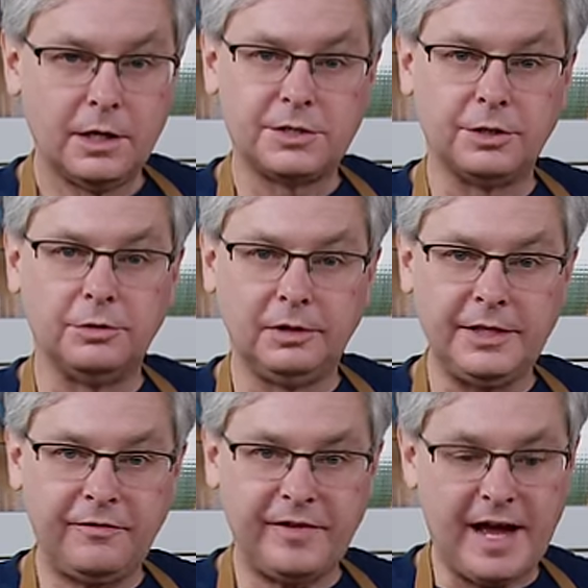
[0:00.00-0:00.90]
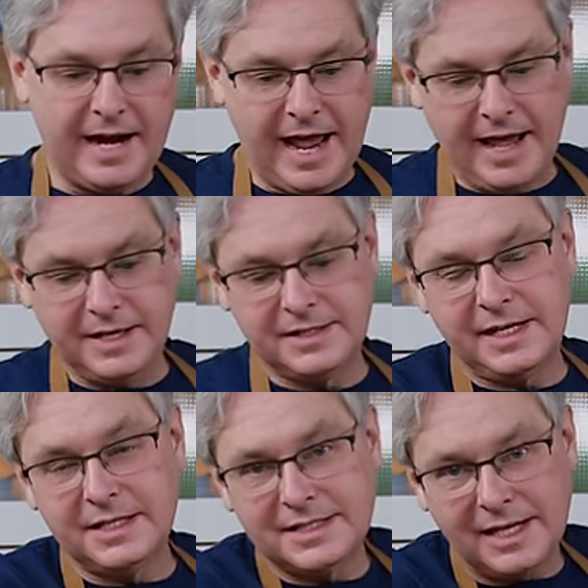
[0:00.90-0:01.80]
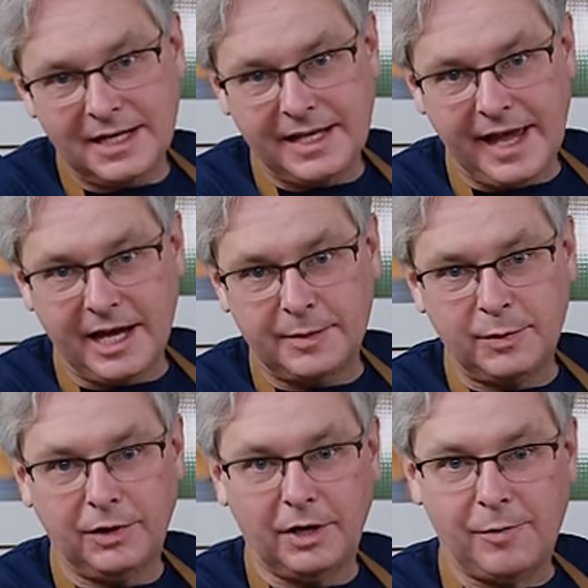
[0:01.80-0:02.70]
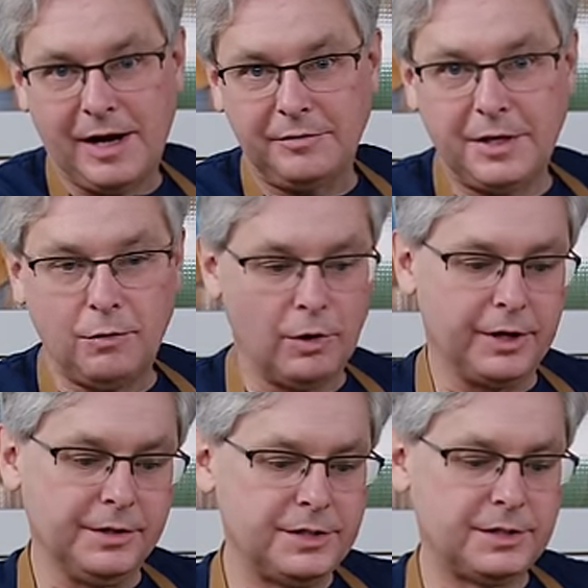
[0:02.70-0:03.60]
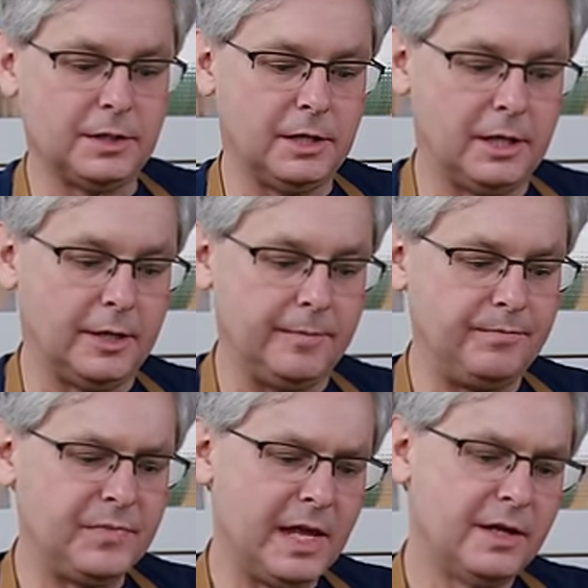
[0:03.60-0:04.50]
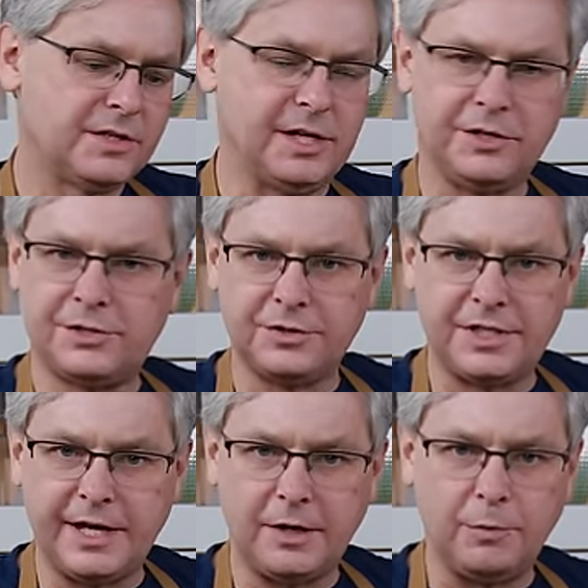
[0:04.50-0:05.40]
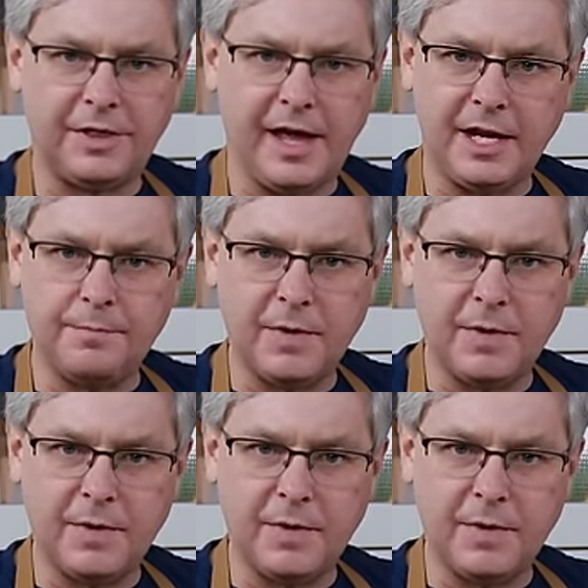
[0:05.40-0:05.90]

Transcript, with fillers: So leaf fat hangs inside the animal around the organs. It's not associated with any